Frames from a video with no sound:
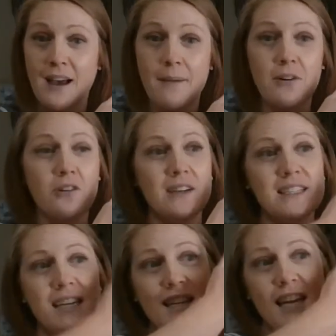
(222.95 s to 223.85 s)
I'm going to
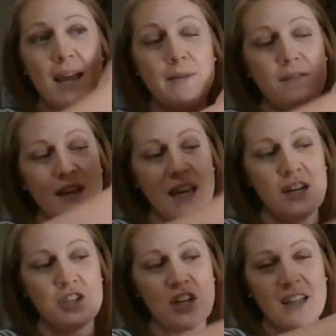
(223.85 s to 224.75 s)
say the name of
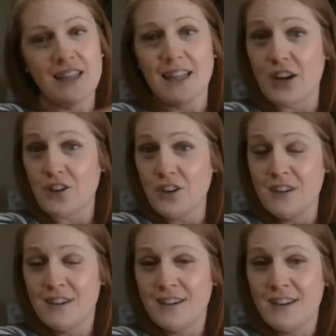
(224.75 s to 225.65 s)
each letter,